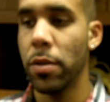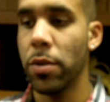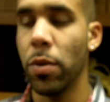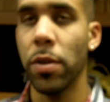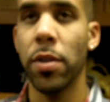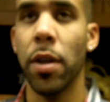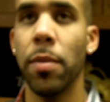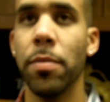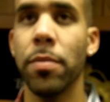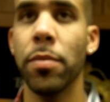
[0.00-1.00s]

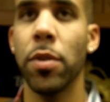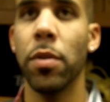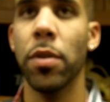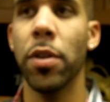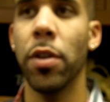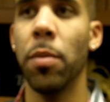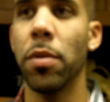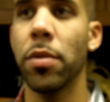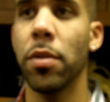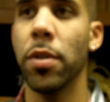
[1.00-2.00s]
shortstop, and a good
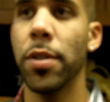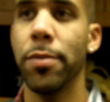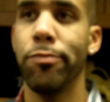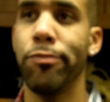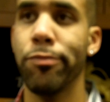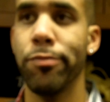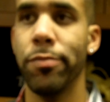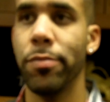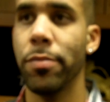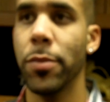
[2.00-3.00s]
double. So that's
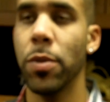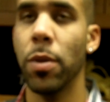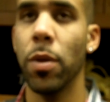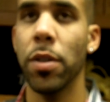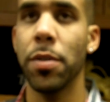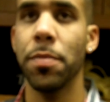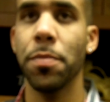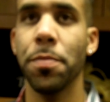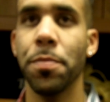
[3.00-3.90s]
what it was.